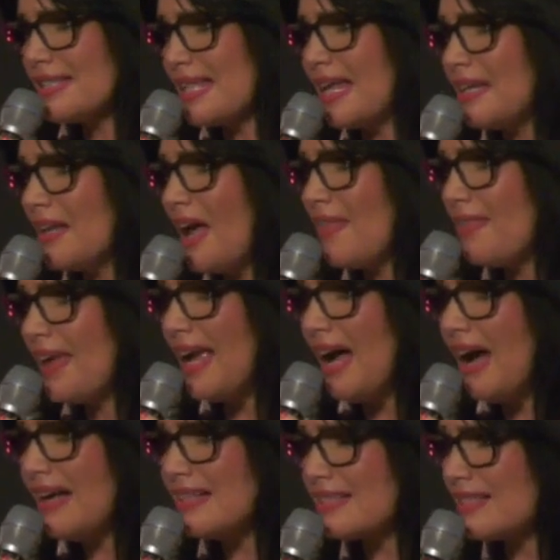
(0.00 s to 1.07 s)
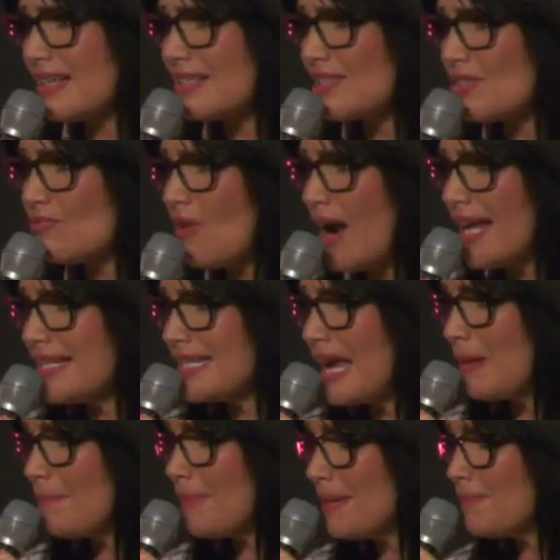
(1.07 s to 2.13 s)
that night, they asked us to write
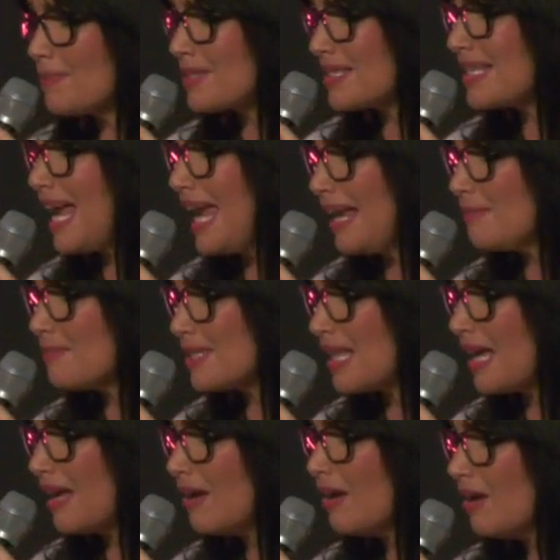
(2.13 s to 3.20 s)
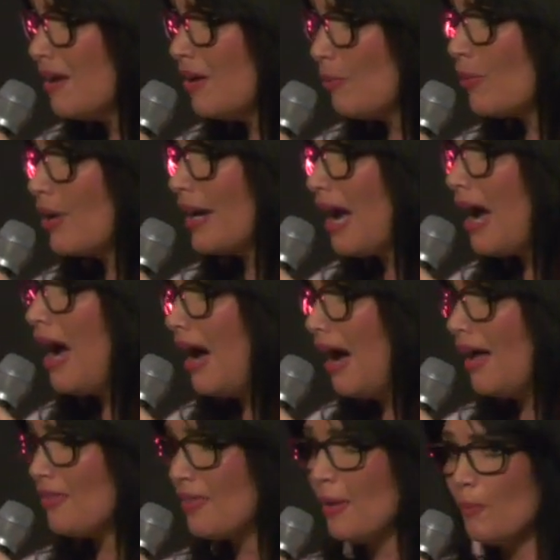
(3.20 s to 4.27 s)
down people's names that were on our
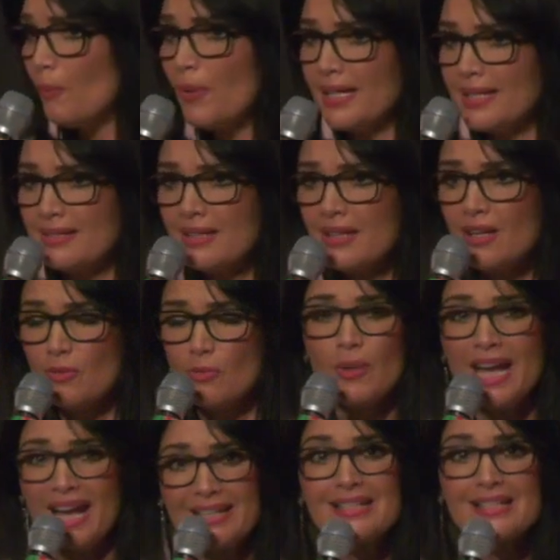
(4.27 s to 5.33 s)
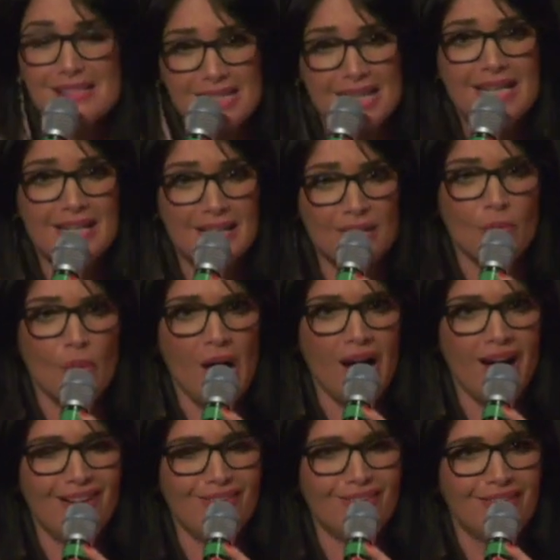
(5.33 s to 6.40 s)
heart that we, we hadn't seen in a
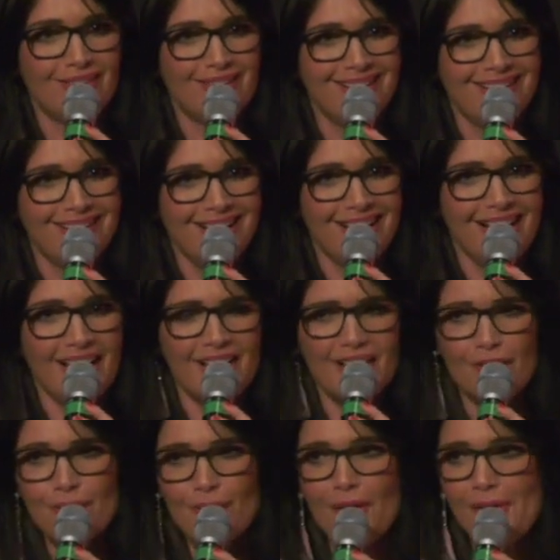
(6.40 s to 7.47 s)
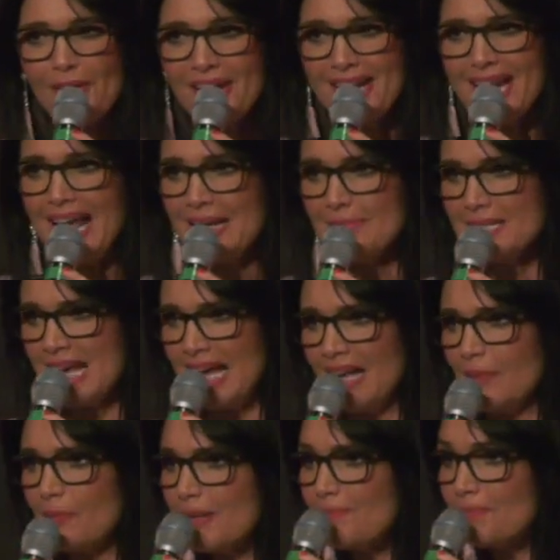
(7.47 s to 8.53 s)
while. And I wrote her name down
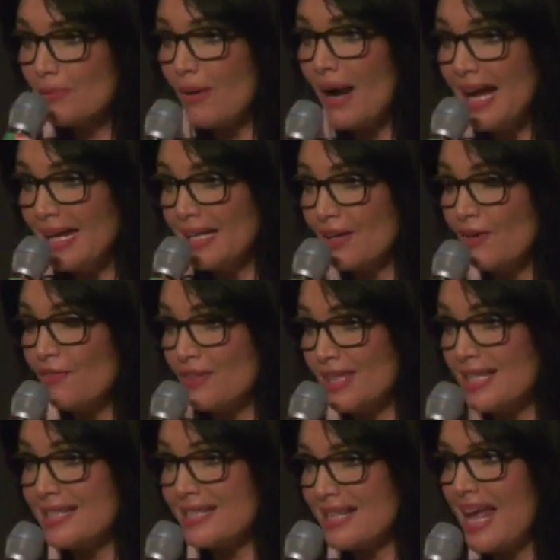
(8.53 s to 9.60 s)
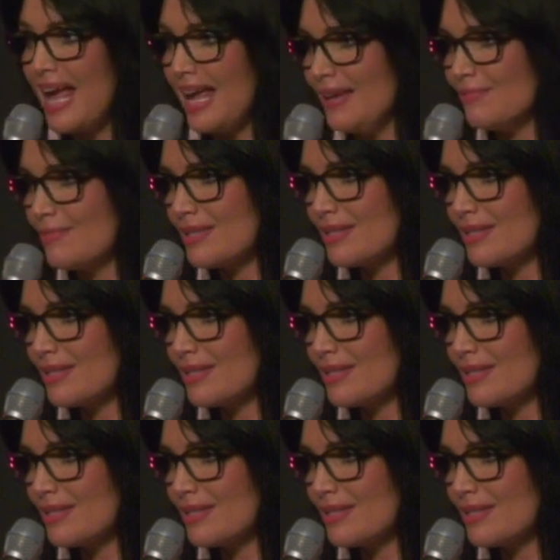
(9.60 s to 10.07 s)
and we prayed over these names.